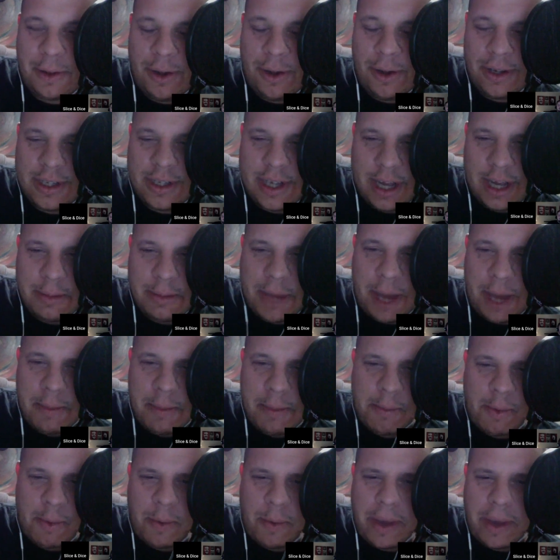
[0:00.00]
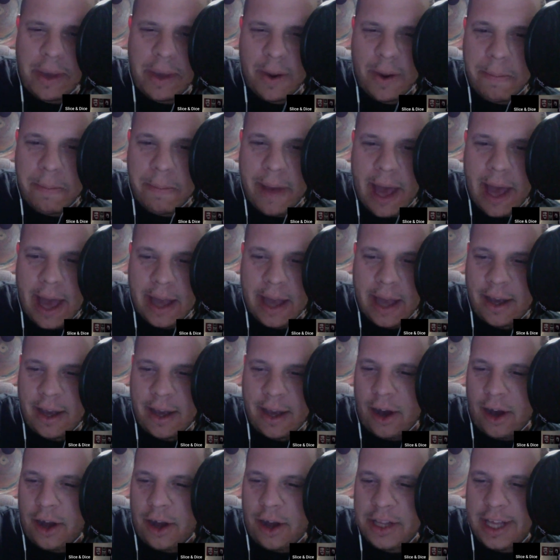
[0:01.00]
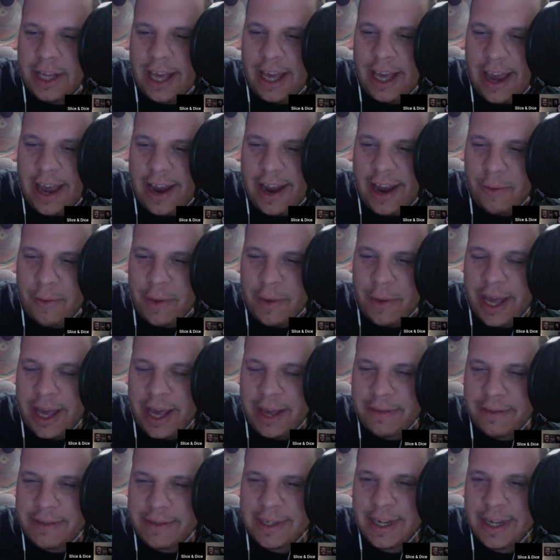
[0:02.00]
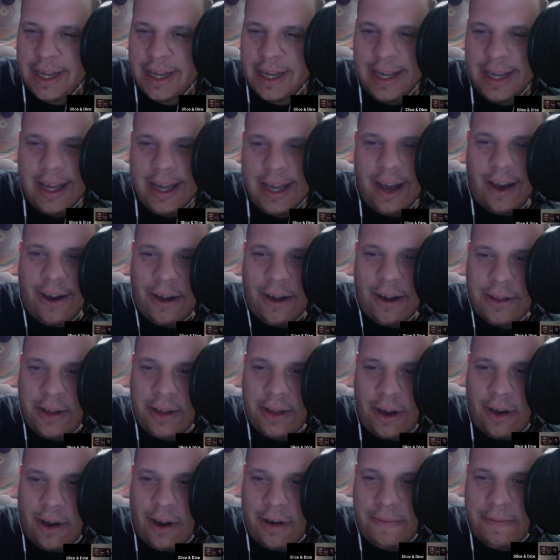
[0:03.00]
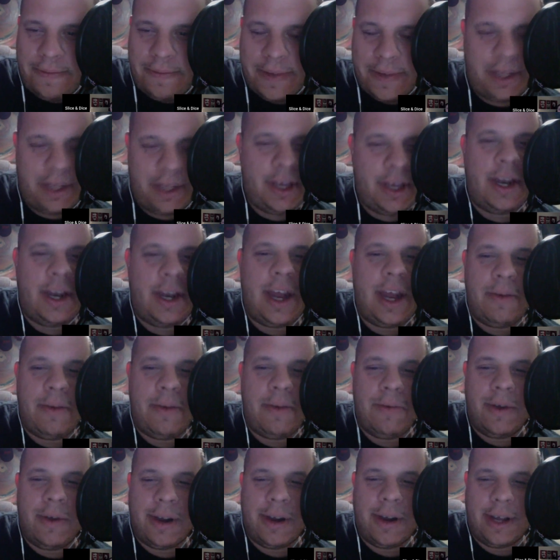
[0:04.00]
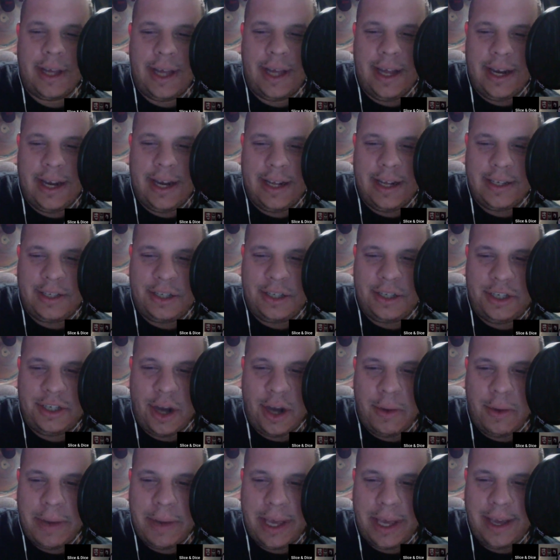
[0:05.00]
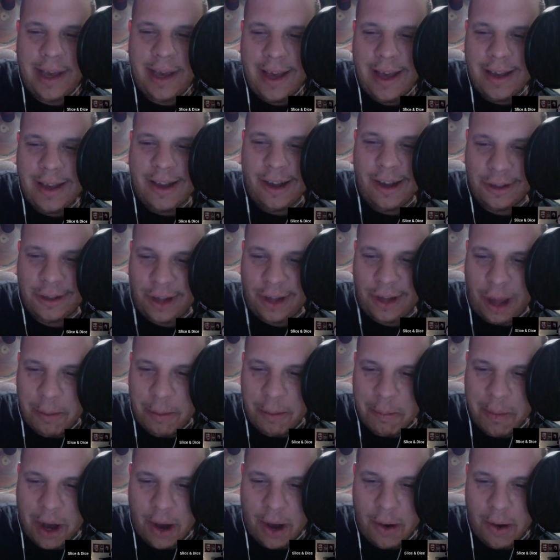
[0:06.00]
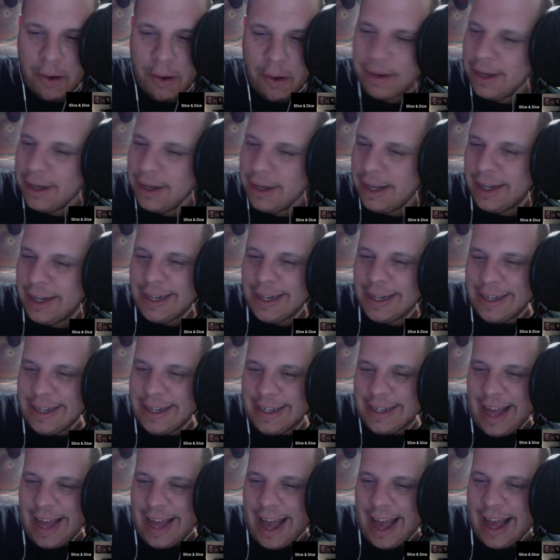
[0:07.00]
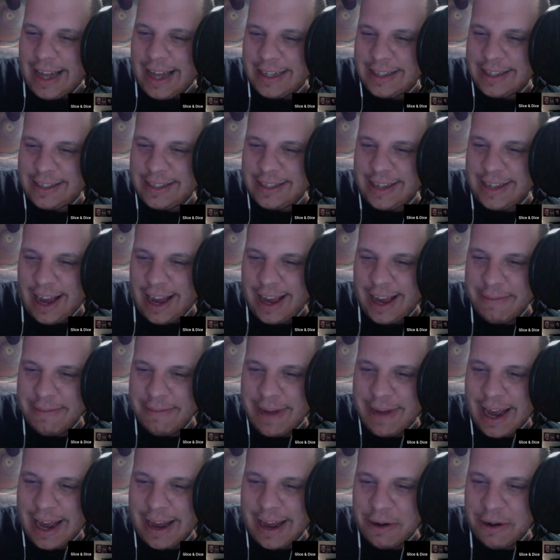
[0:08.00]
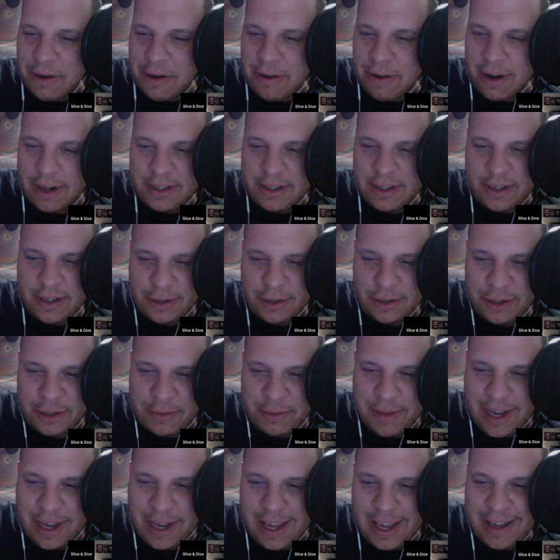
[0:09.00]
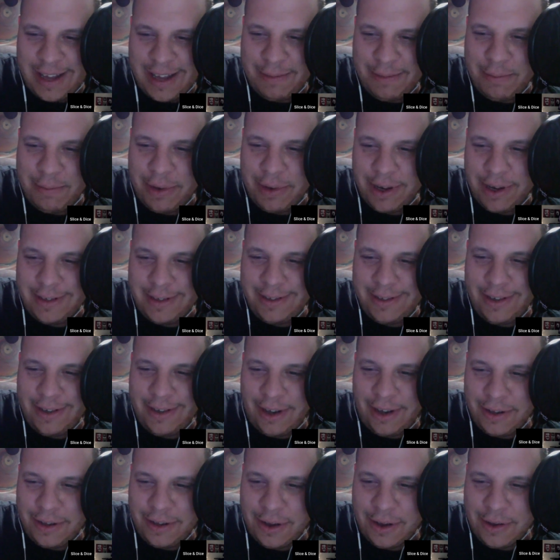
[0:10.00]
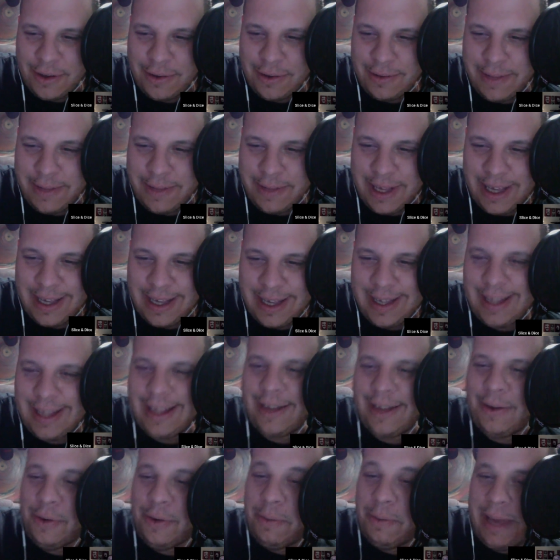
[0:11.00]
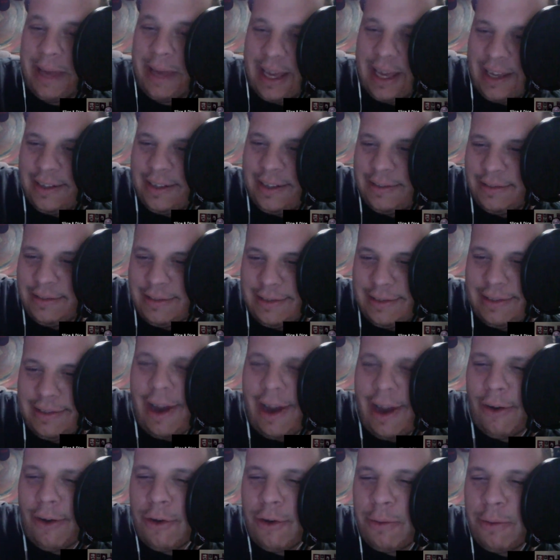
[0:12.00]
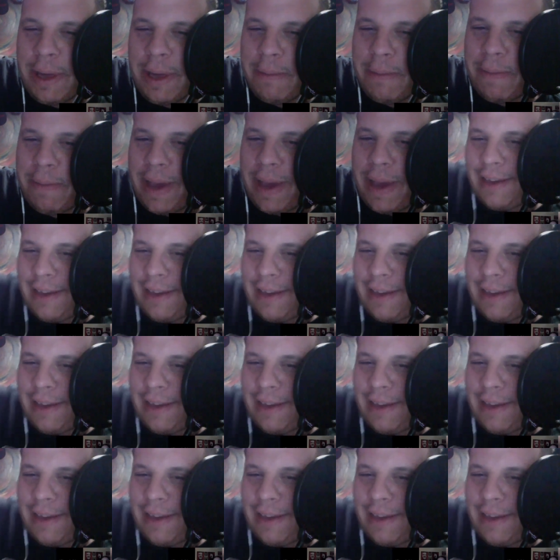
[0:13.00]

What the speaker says: time coming, but we are back on the airwaves on the Horrorphilia Network. It is Joey Colombo, as I am now known on social media, but you all know who me. You know who me be?